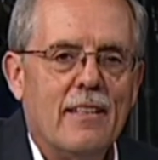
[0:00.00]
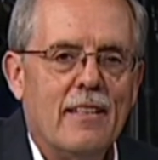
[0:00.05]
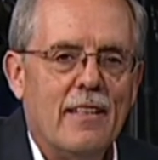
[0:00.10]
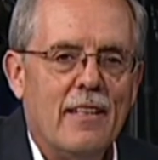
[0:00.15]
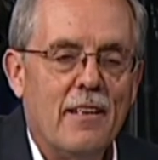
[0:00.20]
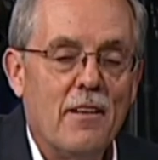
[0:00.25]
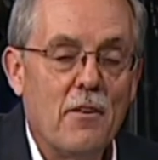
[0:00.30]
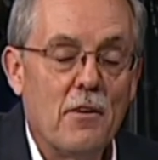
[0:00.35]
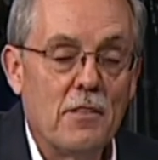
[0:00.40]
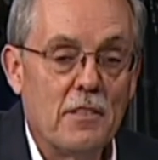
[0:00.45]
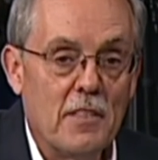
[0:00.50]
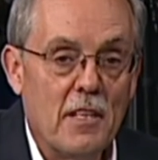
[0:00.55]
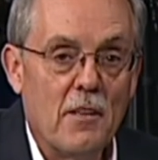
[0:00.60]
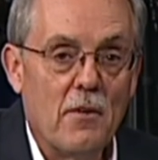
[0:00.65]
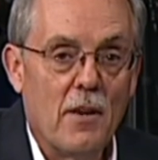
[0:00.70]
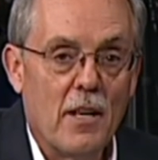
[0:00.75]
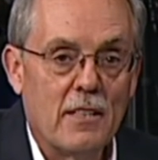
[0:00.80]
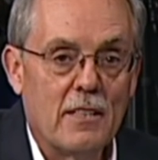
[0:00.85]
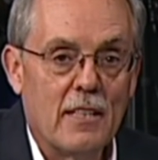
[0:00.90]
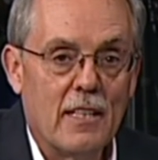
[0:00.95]
You know, it's
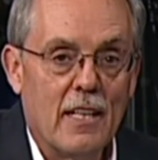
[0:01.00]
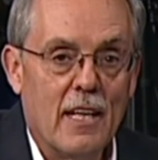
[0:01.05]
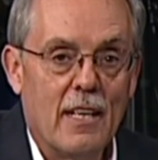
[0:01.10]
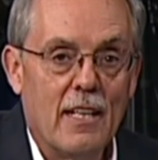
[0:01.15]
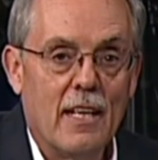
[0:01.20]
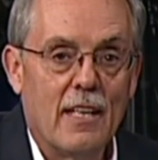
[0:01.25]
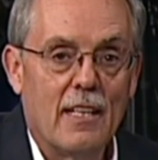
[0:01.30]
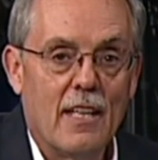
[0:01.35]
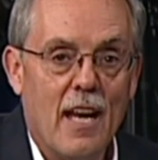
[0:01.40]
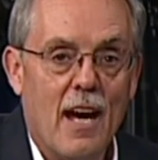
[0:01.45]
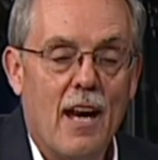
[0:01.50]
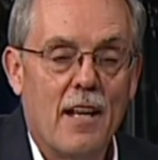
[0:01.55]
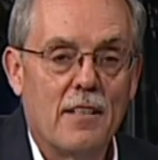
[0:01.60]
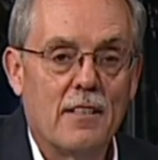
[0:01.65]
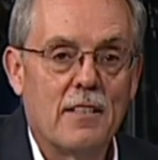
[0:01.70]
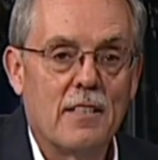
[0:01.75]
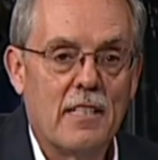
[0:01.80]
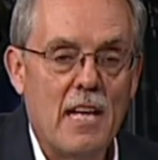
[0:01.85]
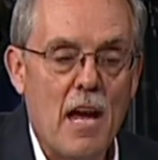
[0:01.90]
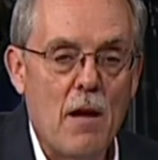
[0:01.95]
interesting, isn't it? God
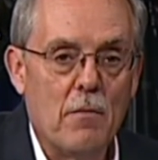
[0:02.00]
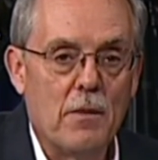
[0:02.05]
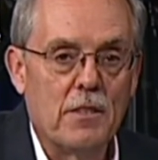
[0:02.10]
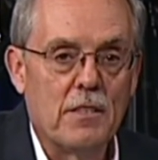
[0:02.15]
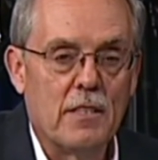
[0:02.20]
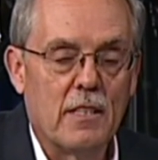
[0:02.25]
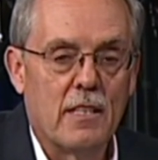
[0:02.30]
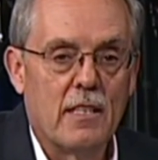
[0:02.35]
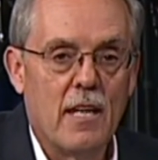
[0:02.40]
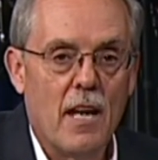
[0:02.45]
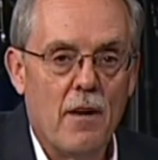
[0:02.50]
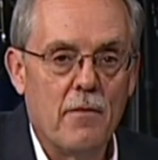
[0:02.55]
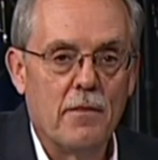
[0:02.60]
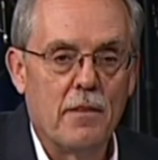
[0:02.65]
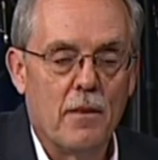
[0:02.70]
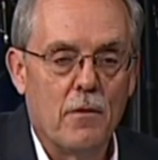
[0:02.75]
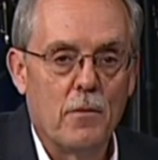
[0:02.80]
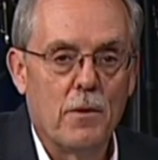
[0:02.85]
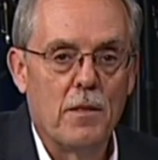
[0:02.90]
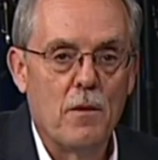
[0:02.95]
established a
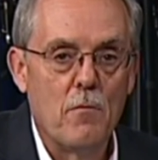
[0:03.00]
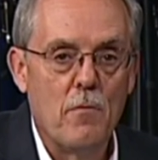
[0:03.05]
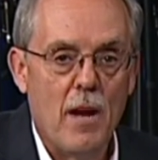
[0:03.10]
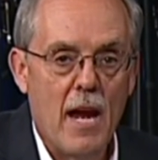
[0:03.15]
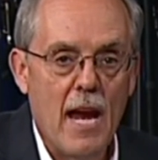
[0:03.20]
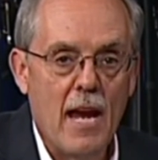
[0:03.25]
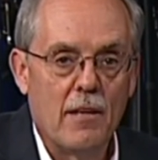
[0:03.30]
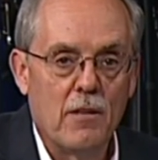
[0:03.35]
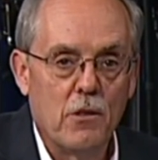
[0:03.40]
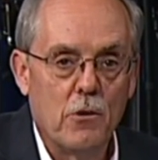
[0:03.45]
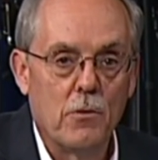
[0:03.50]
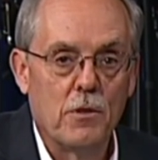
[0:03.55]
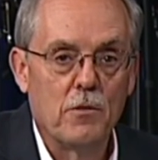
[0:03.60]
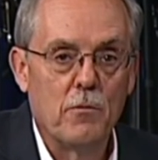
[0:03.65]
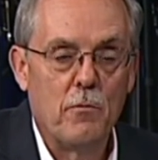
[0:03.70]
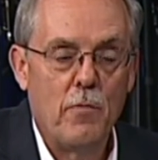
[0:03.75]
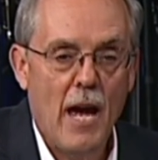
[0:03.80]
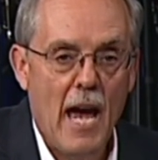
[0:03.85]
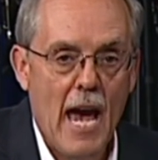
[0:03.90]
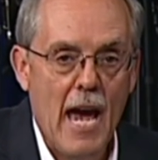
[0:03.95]
covenant with a man who was
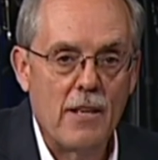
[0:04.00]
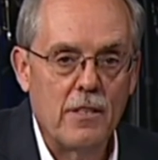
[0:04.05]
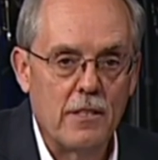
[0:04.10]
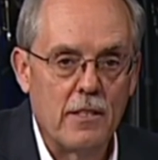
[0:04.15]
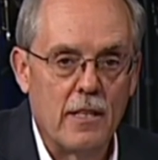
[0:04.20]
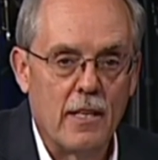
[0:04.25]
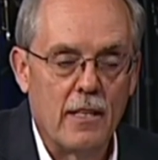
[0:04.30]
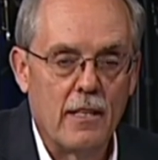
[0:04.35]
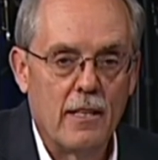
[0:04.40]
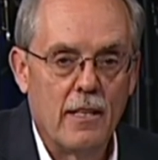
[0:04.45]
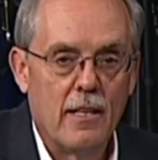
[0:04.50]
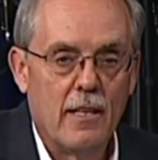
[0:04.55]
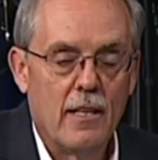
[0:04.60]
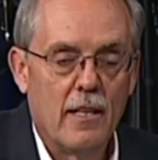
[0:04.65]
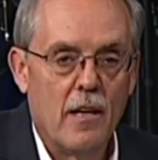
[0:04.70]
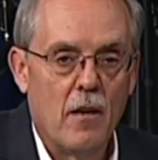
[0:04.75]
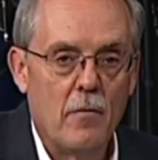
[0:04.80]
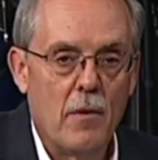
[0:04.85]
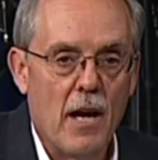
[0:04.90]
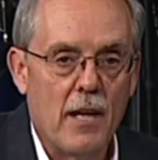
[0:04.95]
passionate
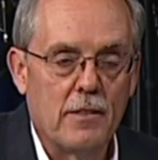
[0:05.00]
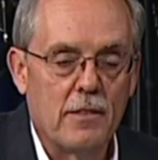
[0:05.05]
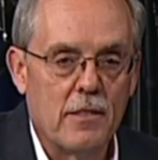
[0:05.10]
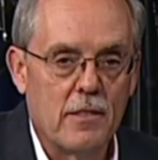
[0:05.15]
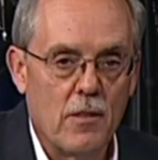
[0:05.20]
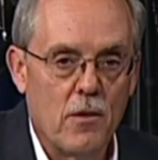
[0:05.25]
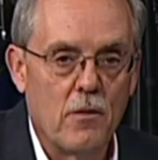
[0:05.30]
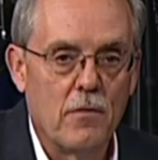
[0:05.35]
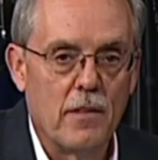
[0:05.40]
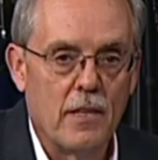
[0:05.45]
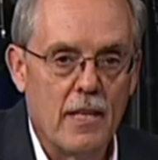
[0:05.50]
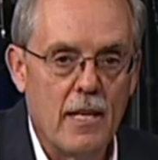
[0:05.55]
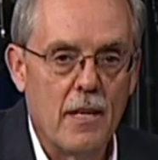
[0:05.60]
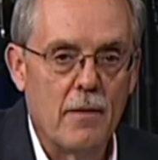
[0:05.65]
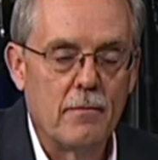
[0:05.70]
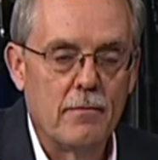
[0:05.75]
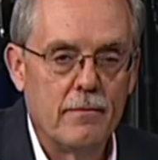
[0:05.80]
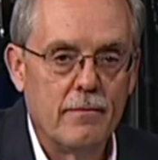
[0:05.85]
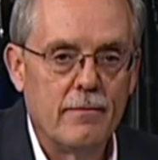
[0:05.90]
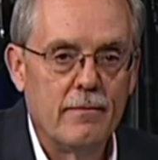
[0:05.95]
about serving
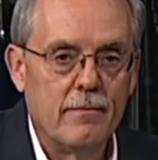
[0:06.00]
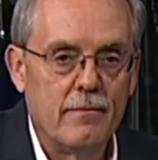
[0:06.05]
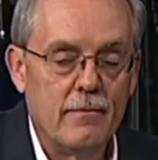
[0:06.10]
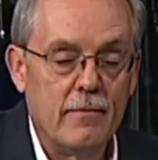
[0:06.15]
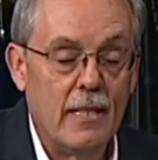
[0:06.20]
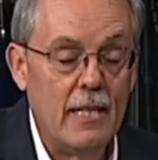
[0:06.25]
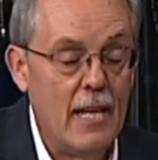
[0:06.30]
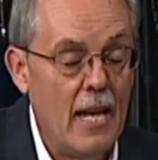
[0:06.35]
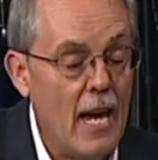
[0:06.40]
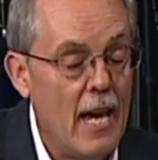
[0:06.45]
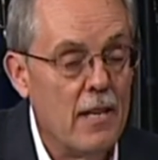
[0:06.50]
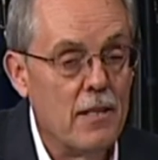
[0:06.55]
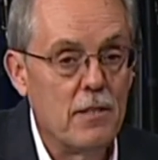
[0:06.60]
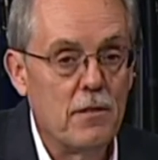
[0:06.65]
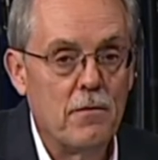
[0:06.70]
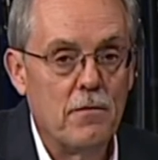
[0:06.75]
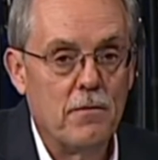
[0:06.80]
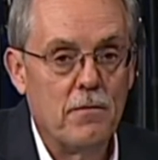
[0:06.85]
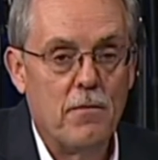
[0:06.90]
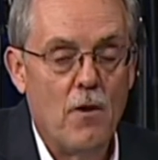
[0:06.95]
Him he had
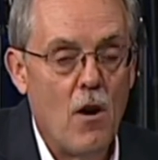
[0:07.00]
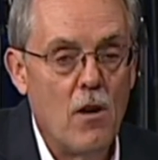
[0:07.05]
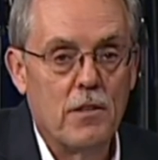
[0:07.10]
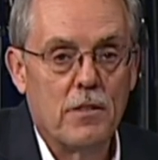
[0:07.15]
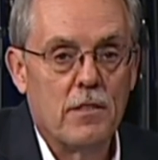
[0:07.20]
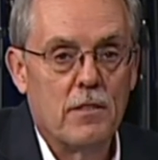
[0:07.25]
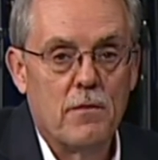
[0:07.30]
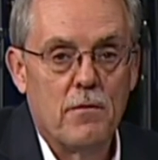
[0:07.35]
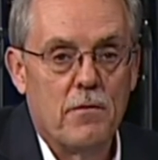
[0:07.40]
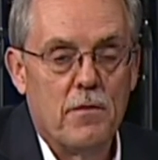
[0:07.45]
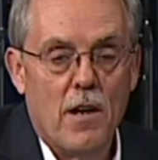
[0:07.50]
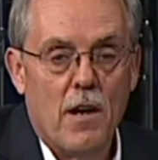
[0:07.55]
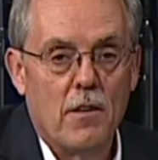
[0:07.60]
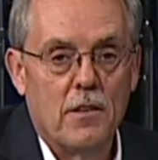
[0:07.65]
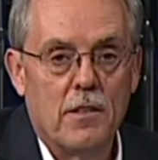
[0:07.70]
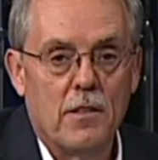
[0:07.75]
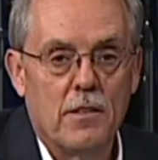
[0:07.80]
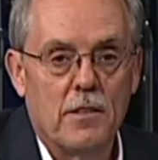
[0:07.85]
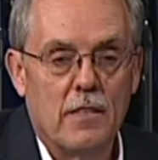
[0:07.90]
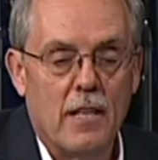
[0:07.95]
his faults and
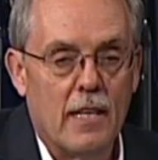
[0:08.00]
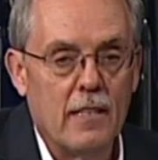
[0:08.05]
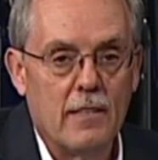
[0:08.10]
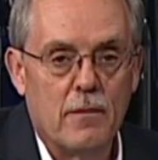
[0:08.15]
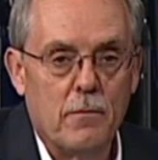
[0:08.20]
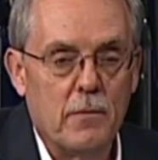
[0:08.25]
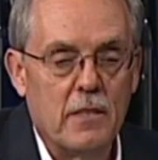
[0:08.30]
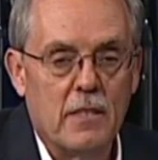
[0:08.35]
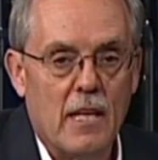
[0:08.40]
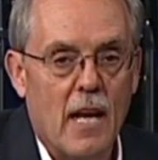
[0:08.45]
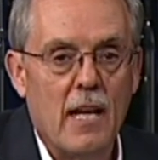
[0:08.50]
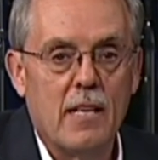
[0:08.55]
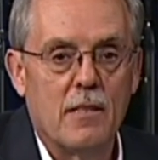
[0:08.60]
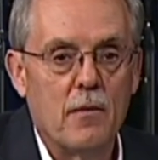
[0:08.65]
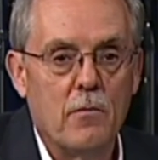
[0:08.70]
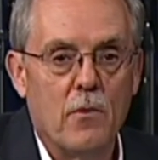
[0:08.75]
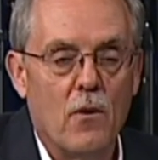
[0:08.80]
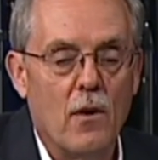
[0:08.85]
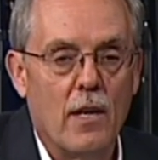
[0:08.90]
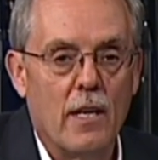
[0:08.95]
failures. That's beside
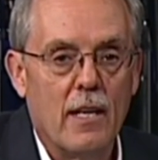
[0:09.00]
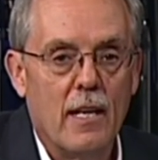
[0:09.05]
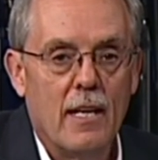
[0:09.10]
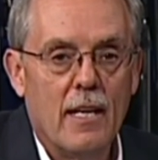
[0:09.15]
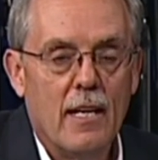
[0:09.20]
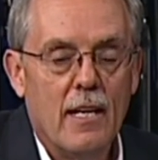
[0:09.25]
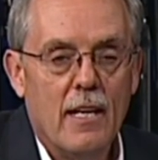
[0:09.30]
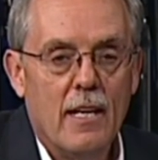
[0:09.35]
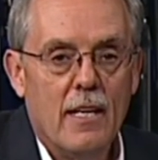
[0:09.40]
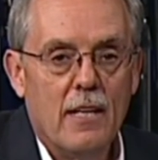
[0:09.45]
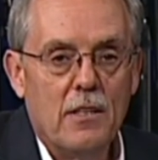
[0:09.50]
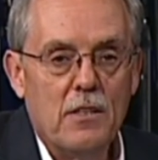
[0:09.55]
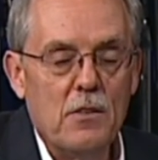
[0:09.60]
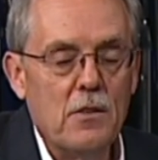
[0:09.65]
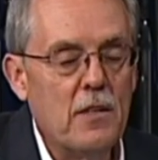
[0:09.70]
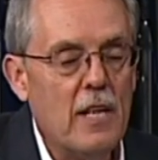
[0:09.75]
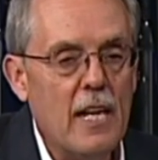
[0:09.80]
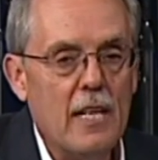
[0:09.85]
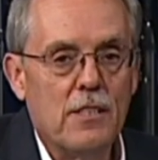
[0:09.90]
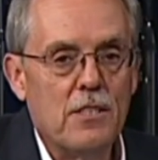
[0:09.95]
the point.
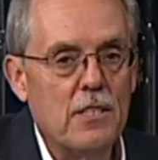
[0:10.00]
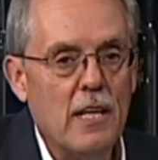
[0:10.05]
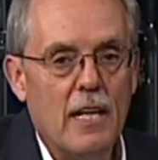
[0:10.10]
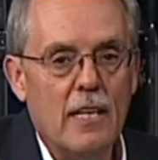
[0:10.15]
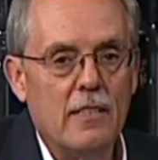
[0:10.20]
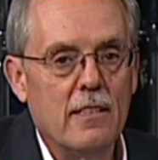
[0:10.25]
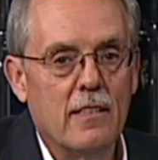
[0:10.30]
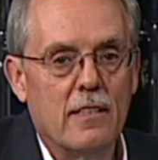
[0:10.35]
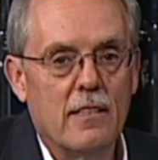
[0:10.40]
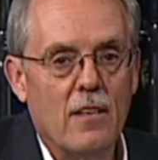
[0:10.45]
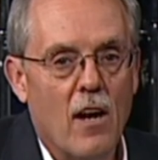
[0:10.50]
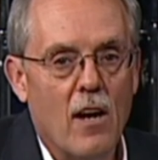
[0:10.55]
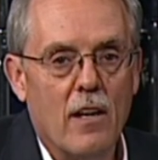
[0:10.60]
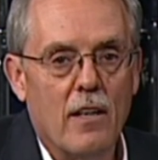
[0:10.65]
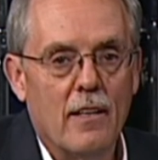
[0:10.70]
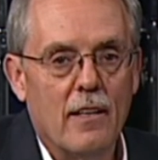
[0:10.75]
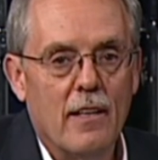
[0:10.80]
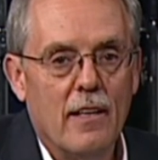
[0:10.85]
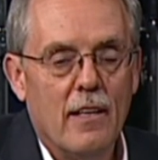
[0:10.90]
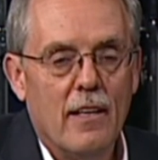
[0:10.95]
You can't change his
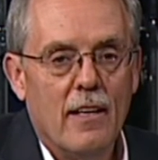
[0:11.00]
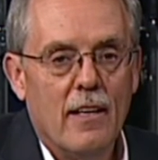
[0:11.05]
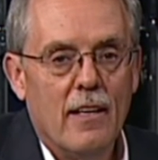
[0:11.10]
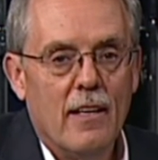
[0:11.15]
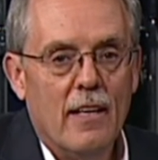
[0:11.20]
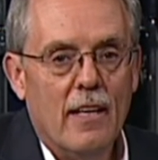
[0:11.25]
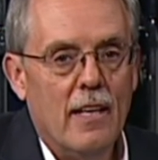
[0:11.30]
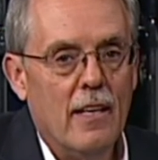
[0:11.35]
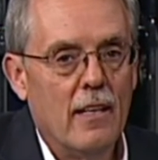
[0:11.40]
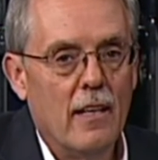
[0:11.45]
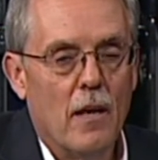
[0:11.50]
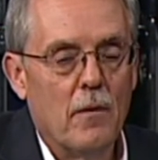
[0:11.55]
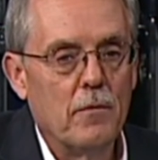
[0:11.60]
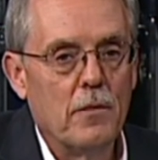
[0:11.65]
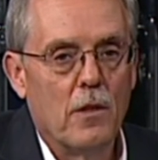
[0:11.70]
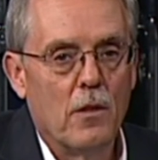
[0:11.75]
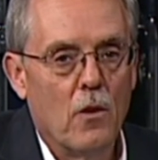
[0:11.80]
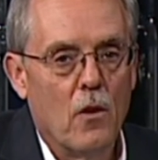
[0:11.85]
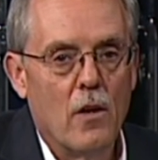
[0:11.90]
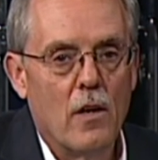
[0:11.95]
heart. He loved
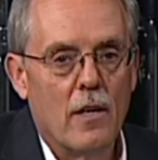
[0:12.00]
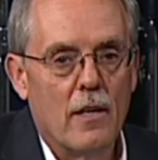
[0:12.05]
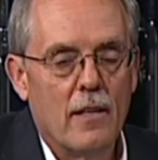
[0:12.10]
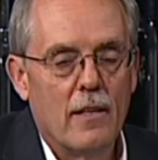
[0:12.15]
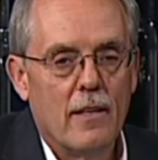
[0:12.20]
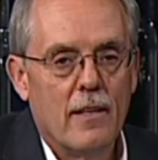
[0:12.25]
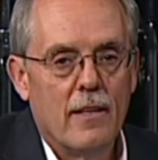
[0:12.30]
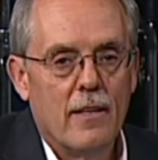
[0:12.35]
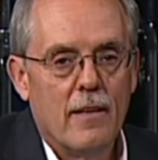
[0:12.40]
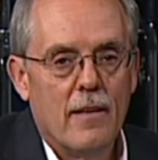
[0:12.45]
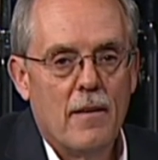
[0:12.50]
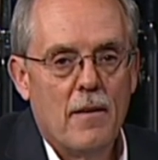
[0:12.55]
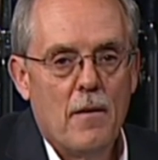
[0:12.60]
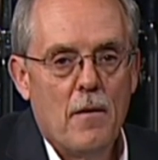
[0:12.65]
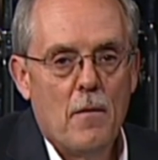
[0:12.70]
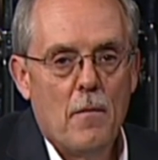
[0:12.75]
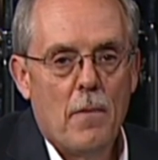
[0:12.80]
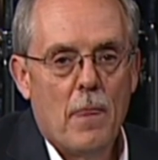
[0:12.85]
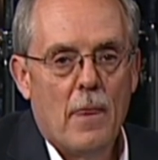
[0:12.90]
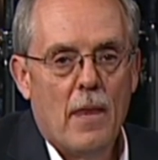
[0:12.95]
the Lord,
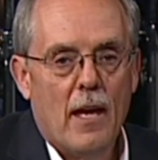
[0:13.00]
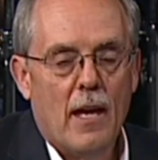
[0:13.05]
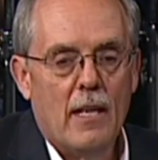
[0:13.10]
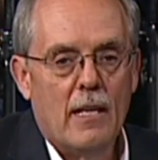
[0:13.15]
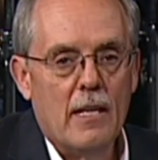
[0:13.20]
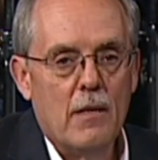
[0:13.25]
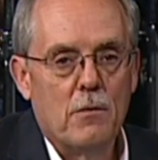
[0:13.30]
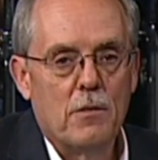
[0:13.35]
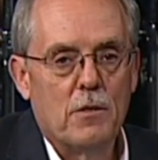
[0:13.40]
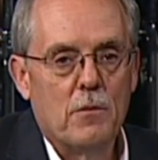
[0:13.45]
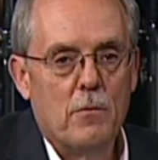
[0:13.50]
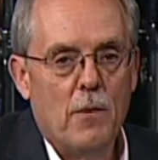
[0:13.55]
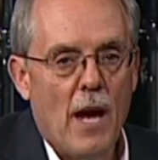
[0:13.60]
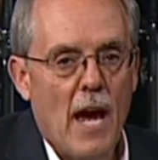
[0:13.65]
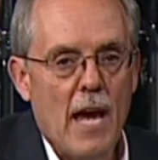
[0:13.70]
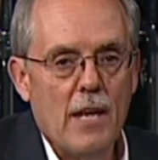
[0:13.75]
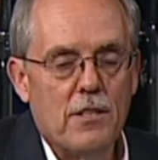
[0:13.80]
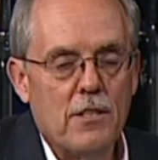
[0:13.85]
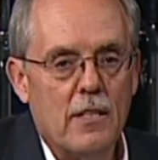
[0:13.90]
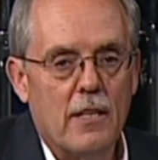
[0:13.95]
and he was
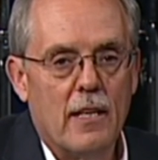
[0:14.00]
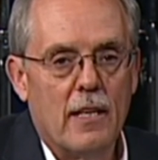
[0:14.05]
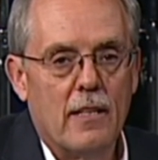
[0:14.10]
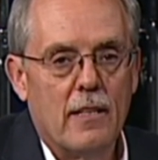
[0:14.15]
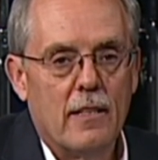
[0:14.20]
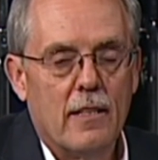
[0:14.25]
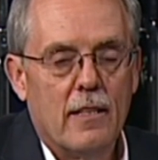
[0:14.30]
passionate